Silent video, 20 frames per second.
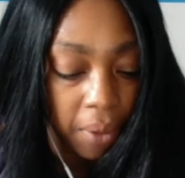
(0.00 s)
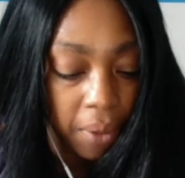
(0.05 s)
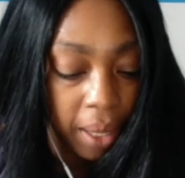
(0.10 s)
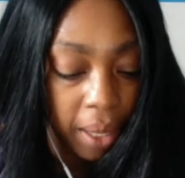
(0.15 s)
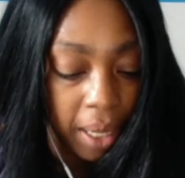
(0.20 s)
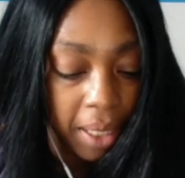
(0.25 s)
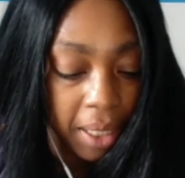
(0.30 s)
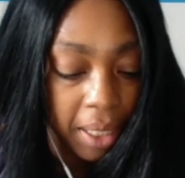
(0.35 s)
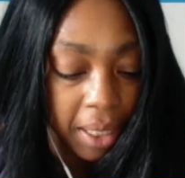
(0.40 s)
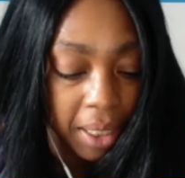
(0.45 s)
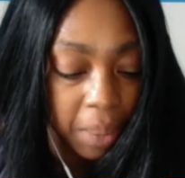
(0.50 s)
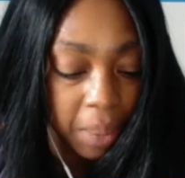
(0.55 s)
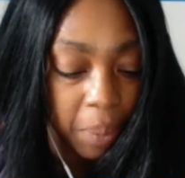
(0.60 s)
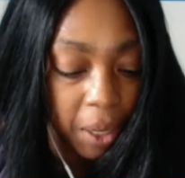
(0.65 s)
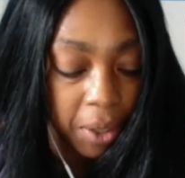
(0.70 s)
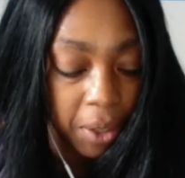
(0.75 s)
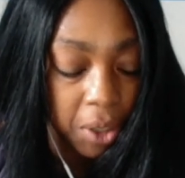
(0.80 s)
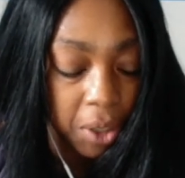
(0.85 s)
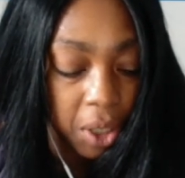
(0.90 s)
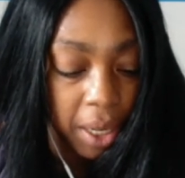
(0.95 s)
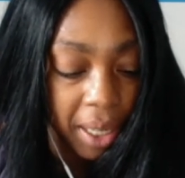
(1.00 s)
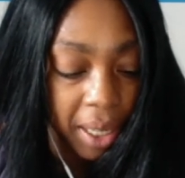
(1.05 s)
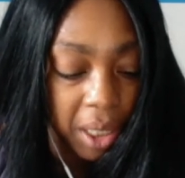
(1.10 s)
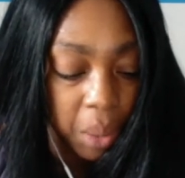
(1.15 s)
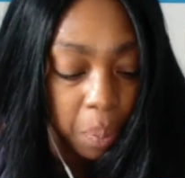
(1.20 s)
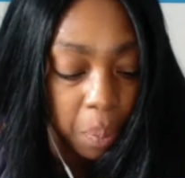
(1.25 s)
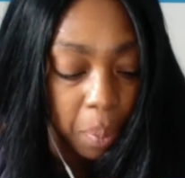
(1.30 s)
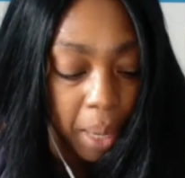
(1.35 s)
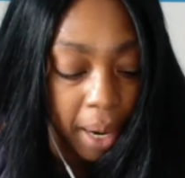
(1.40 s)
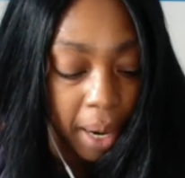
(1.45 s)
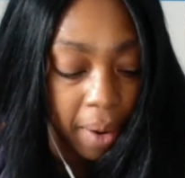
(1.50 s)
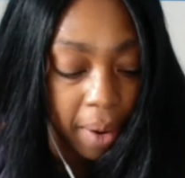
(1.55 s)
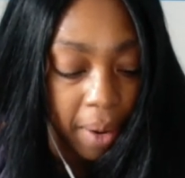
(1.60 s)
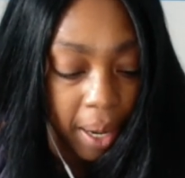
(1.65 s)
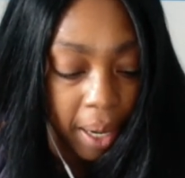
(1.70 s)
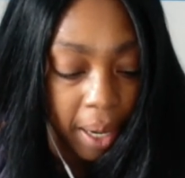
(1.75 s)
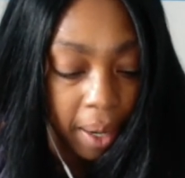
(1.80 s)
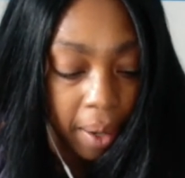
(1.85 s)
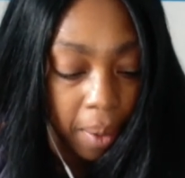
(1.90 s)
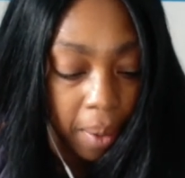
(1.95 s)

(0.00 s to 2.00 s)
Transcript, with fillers: and this person is married,